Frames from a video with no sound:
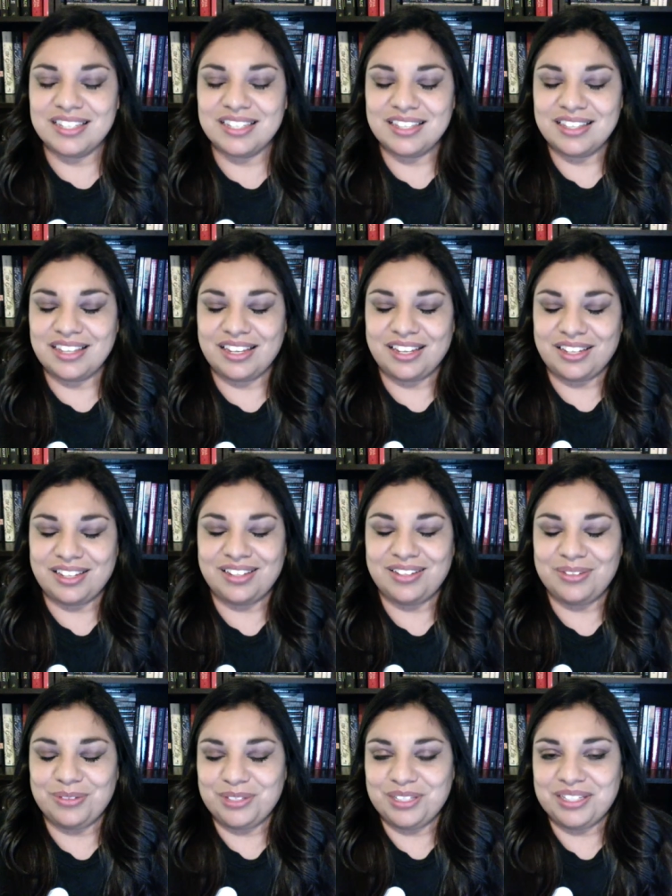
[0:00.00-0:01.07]
like, it
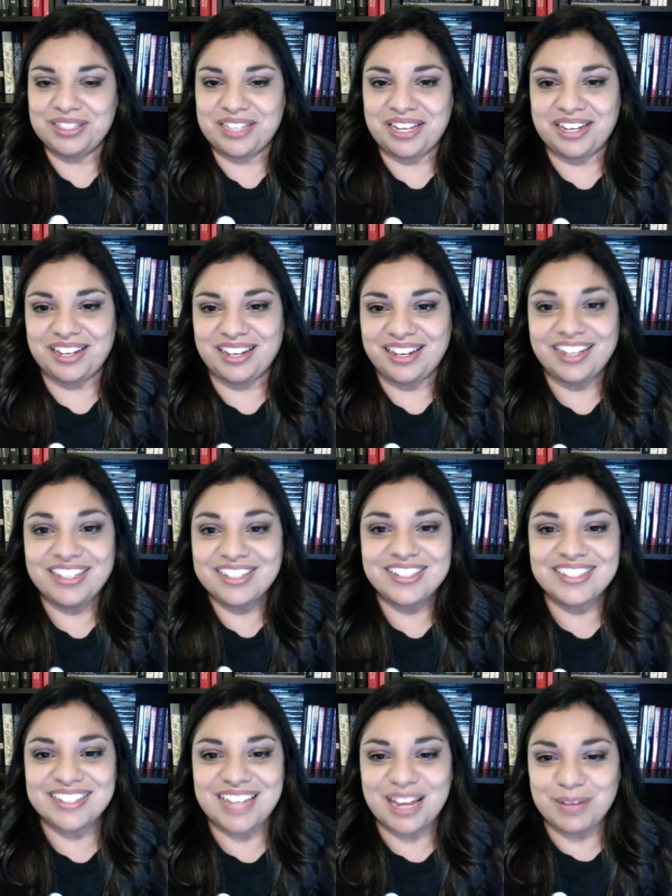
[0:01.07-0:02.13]
was exciting, and I just
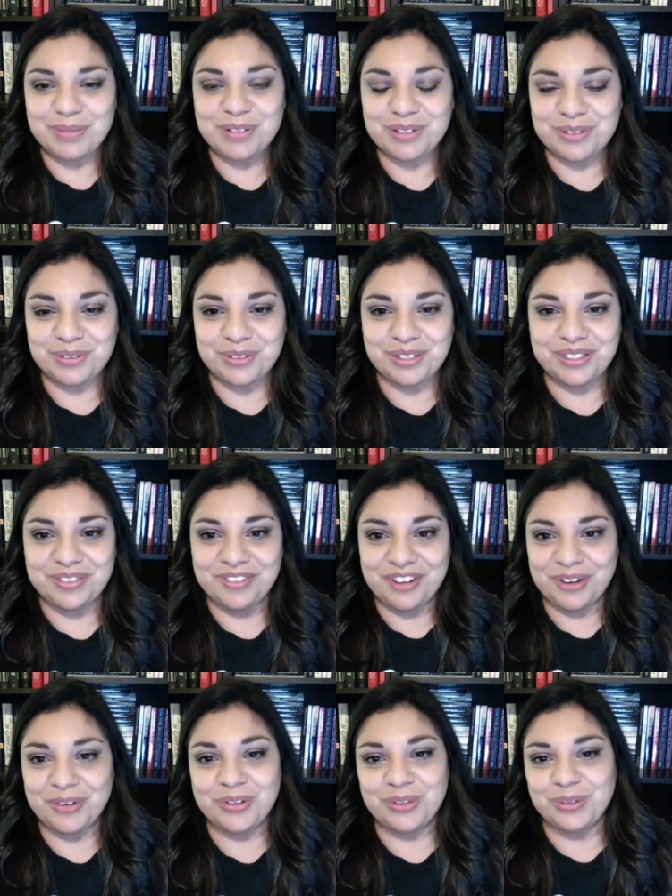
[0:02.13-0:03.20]
absolutely
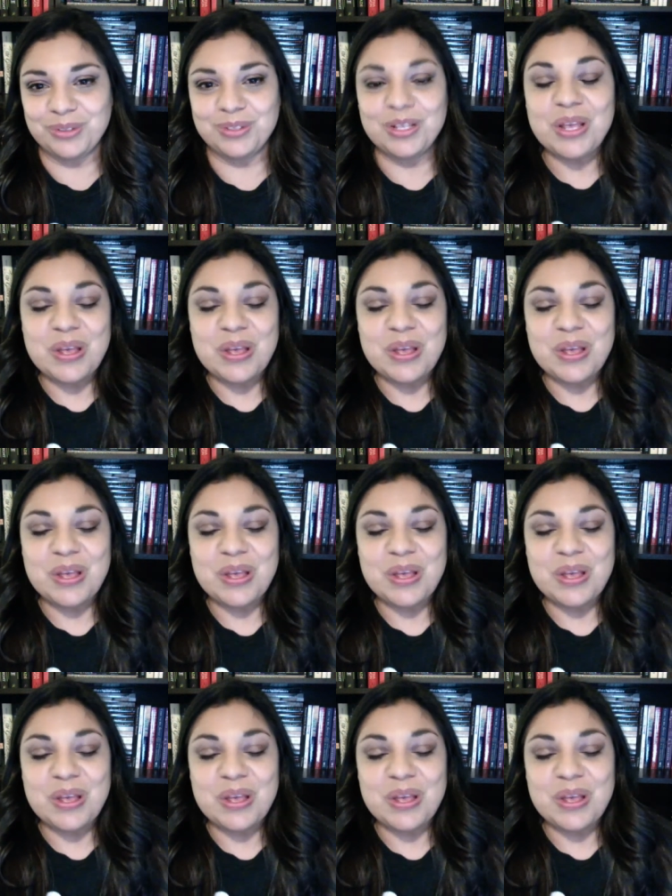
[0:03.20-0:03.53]
devoured those